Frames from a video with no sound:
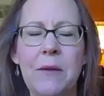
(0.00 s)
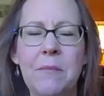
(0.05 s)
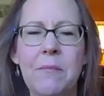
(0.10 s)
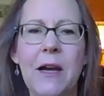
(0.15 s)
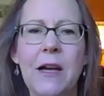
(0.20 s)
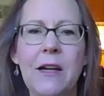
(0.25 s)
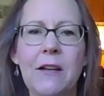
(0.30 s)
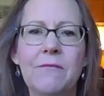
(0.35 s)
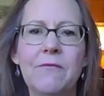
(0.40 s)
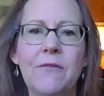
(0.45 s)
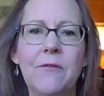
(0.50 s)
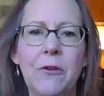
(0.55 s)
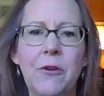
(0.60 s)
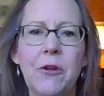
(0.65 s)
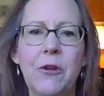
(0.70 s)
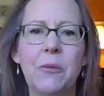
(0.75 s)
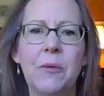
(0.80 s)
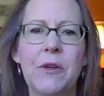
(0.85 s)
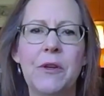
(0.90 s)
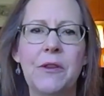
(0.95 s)
back and
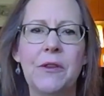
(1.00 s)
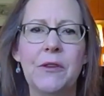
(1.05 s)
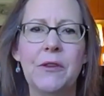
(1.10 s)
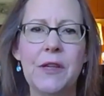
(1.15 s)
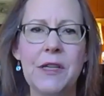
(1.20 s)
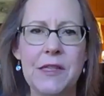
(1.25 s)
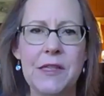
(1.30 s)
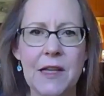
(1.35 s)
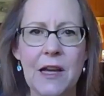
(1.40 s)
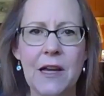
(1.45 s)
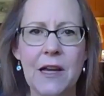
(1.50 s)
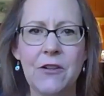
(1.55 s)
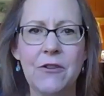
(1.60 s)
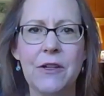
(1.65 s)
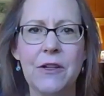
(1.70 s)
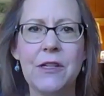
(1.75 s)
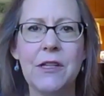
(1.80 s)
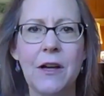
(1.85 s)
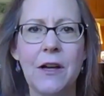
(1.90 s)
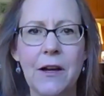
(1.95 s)
forth with Cassandra
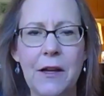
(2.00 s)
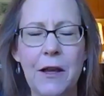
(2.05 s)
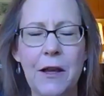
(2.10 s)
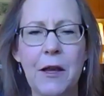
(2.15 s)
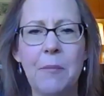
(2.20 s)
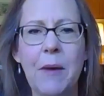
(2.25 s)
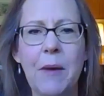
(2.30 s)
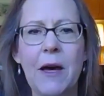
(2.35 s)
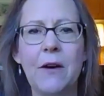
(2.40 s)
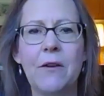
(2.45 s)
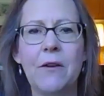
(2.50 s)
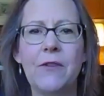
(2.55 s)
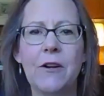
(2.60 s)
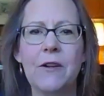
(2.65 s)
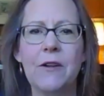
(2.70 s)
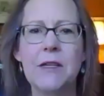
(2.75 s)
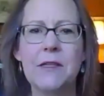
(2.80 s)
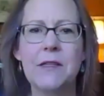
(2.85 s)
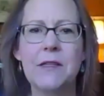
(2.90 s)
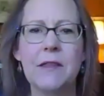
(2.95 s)
and talking about
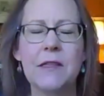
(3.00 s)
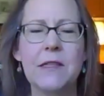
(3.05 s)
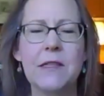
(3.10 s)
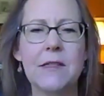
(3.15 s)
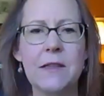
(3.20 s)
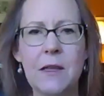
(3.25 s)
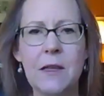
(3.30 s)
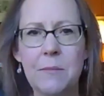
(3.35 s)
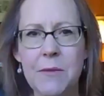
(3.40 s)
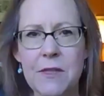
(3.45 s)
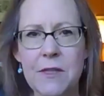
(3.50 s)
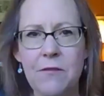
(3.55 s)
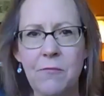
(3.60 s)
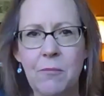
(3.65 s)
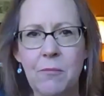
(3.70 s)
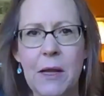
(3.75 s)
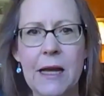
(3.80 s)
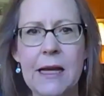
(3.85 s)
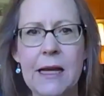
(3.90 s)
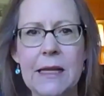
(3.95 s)
various the slips of
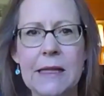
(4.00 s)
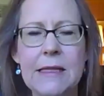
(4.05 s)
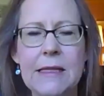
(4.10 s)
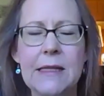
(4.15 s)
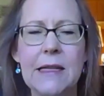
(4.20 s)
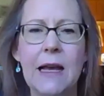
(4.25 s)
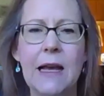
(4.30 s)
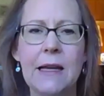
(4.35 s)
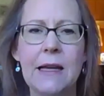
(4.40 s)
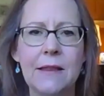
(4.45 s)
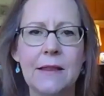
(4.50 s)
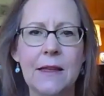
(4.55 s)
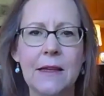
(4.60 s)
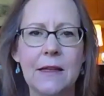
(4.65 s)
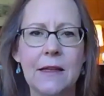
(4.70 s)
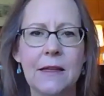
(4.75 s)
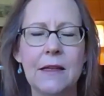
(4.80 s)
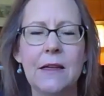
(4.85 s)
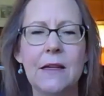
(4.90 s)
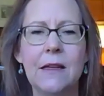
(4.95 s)
plants and
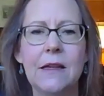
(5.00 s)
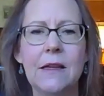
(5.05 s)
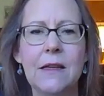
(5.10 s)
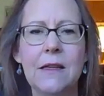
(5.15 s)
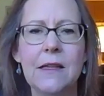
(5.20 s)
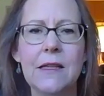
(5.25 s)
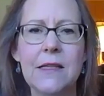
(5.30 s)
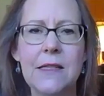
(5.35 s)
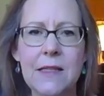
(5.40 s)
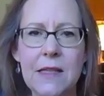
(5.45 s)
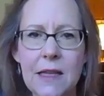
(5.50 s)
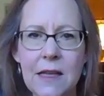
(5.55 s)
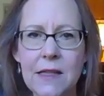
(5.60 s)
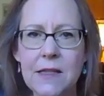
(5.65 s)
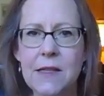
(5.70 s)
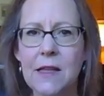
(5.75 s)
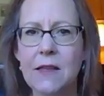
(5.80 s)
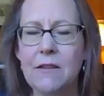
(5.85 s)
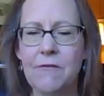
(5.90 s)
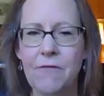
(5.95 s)
the seeds
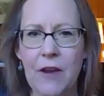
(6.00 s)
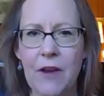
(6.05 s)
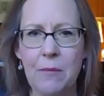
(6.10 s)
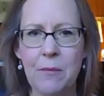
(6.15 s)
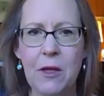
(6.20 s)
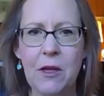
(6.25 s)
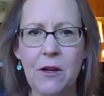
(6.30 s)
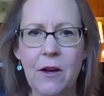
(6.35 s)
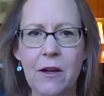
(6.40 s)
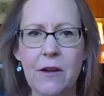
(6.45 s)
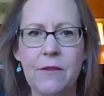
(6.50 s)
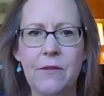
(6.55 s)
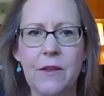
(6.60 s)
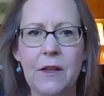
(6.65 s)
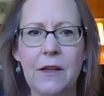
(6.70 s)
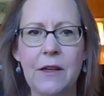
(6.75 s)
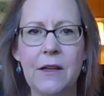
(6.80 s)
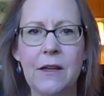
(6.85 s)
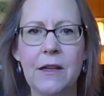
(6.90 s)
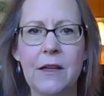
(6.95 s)
that the family got, and
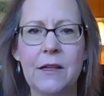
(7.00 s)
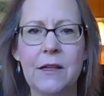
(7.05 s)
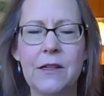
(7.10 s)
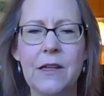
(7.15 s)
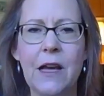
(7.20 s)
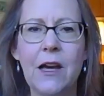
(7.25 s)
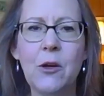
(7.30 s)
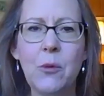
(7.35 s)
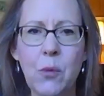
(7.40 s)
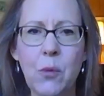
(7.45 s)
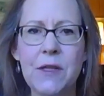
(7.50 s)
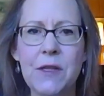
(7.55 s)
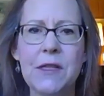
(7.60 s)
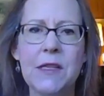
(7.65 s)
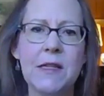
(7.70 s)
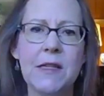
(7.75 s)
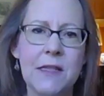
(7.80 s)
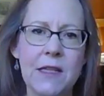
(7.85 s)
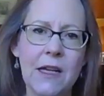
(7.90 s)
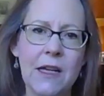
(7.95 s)
they and Edward's
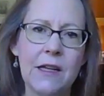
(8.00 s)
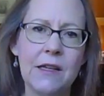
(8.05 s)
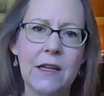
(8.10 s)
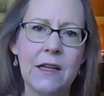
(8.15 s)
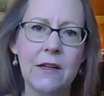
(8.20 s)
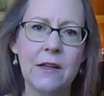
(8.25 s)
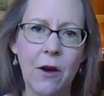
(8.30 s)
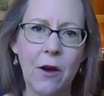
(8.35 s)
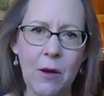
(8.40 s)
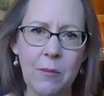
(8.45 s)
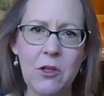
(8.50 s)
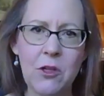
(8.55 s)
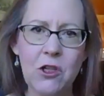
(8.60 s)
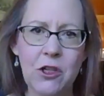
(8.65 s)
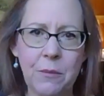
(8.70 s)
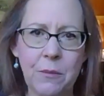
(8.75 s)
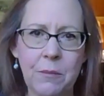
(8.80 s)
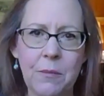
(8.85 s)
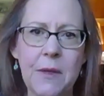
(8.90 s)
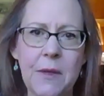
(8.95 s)
estate at
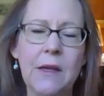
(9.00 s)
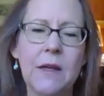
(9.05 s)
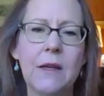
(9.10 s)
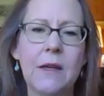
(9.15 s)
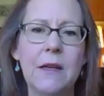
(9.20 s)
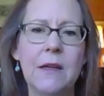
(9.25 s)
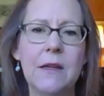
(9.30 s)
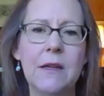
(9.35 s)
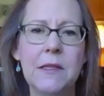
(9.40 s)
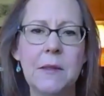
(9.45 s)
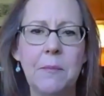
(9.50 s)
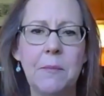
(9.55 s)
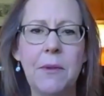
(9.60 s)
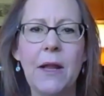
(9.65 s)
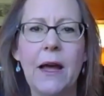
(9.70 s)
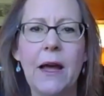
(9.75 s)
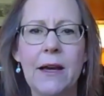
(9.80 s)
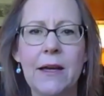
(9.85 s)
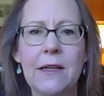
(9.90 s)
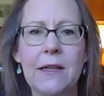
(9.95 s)
Gomersham
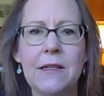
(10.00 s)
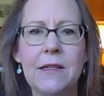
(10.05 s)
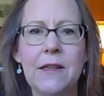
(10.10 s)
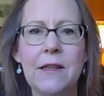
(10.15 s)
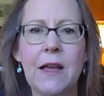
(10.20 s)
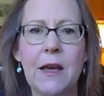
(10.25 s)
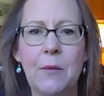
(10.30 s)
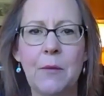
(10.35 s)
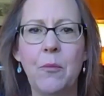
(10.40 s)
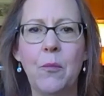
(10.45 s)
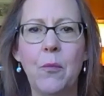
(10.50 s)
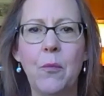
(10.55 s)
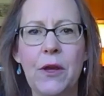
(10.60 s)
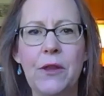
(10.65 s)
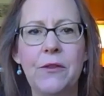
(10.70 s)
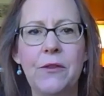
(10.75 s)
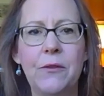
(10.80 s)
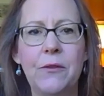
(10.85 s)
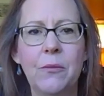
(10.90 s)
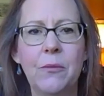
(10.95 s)
supplied them with
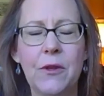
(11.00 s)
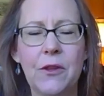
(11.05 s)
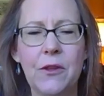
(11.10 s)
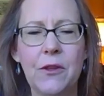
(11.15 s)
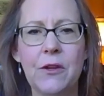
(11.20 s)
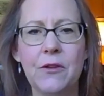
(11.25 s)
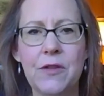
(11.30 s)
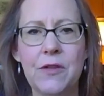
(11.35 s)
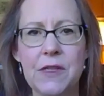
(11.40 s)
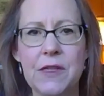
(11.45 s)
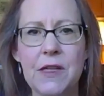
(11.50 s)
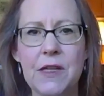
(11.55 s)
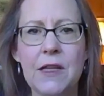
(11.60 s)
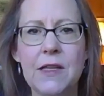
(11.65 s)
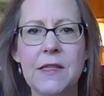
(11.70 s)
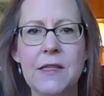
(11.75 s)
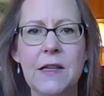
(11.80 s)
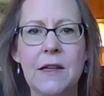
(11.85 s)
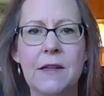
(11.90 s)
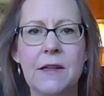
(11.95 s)
their
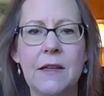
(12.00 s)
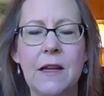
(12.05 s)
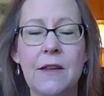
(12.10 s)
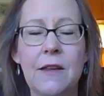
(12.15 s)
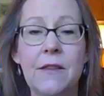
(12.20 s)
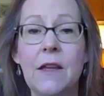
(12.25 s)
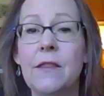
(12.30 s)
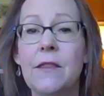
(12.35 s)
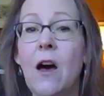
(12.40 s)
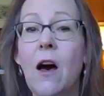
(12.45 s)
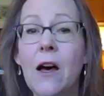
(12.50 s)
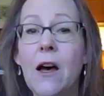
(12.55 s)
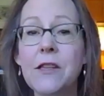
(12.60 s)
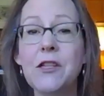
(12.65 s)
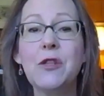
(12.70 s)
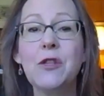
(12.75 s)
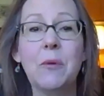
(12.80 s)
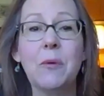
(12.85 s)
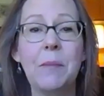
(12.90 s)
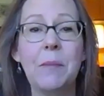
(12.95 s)
seeds, and then the
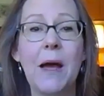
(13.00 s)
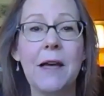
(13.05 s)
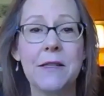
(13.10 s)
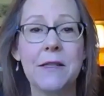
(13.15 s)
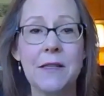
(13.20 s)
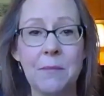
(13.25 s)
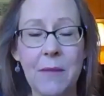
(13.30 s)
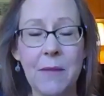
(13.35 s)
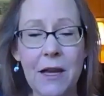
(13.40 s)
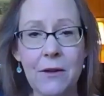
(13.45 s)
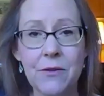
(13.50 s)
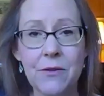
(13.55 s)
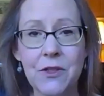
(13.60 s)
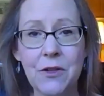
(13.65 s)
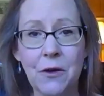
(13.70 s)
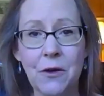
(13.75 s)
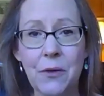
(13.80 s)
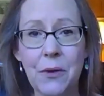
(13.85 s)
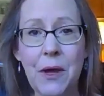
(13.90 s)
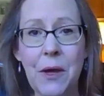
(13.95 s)
Austens would pass them out.
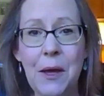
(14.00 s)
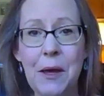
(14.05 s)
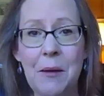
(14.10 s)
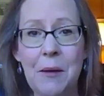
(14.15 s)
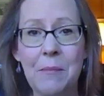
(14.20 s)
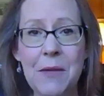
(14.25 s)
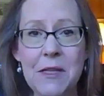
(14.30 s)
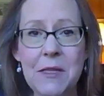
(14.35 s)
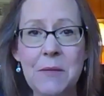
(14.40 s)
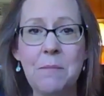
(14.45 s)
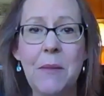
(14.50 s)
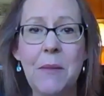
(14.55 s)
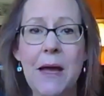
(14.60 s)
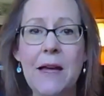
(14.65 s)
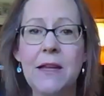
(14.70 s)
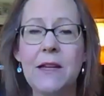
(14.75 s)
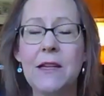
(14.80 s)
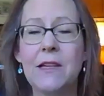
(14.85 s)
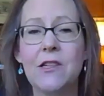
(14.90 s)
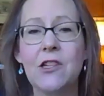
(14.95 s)
So Miss
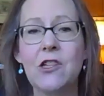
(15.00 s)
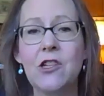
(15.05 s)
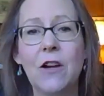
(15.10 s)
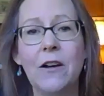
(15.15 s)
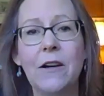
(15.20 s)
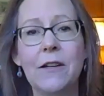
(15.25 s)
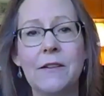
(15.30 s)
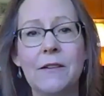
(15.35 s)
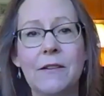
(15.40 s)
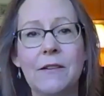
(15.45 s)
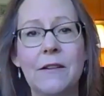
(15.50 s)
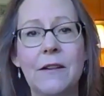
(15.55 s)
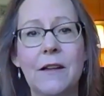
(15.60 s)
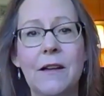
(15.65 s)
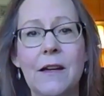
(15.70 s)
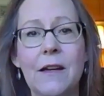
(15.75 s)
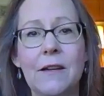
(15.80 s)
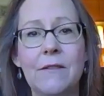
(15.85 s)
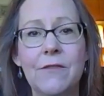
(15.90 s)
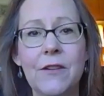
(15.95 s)
Ben in Chawton
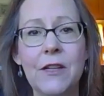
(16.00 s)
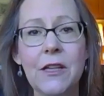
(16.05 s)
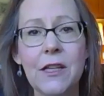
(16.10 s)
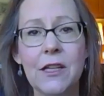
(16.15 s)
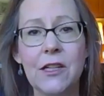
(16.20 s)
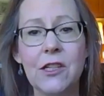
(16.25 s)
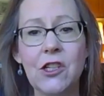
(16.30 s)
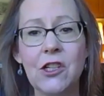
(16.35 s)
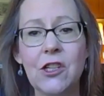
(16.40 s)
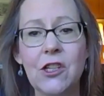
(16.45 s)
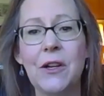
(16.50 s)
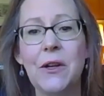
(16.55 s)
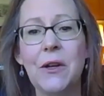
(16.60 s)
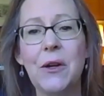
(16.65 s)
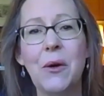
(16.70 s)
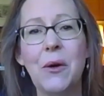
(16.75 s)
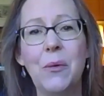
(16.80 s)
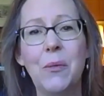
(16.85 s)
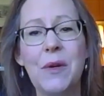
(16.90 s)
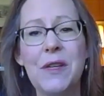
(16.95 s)
Village
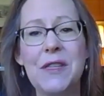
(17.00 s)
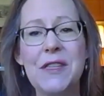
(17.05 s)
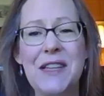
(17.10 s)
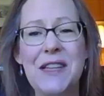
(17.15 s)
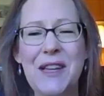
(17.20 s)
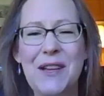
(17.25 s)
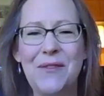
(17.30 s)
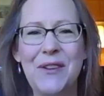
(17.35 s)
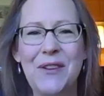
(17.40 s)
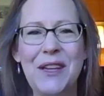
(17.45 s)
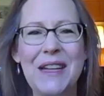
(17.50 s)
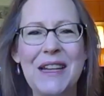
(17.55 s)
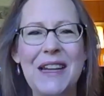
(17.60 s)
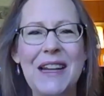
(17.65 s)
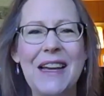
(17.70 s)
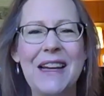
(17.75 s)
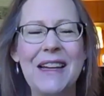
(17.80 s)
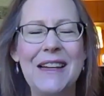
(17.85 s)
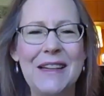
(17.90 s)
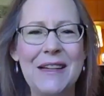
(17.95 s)
was given,
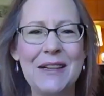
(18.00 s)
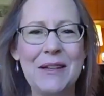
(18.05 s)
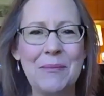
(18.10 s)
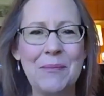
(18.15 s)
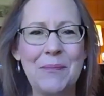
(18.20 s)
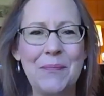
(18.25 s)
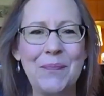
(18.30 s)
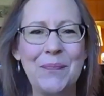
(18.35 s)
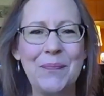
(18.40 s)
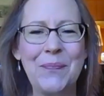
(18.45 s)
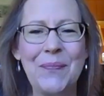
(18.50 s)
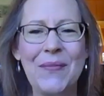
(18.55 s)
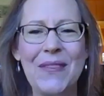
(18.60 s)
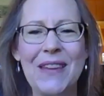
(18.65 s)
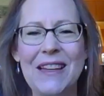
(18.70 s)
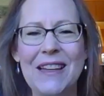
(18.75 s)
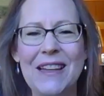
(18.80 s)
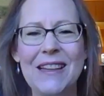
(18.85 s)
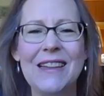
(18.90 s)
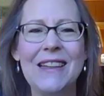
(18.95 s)

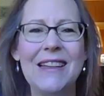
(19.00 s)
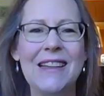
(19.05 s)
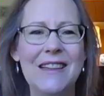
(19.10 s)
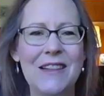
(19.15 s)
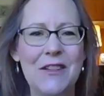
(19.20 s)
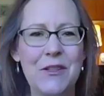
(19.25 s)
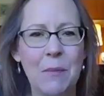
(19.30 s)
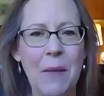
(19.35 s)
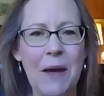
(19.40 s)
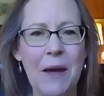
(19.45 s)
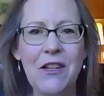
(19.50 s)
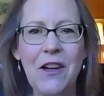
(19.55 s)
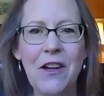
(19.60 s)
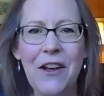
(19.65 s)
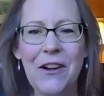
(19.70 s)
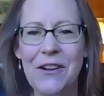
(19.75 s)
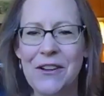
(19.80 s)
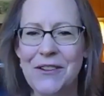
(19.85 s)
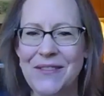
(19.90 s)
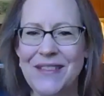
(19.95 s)
here's my
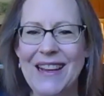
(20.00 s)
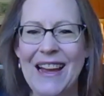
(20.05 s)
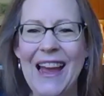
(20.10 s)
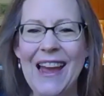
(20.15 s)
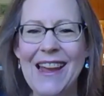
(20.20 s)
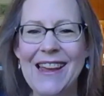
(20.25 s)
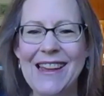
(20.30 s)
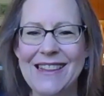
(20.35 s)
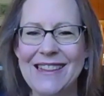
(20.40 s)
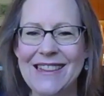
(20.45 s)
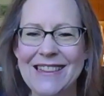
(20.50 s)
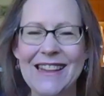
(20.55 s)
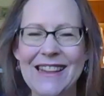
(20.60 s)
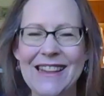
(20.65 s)
daughter, hey,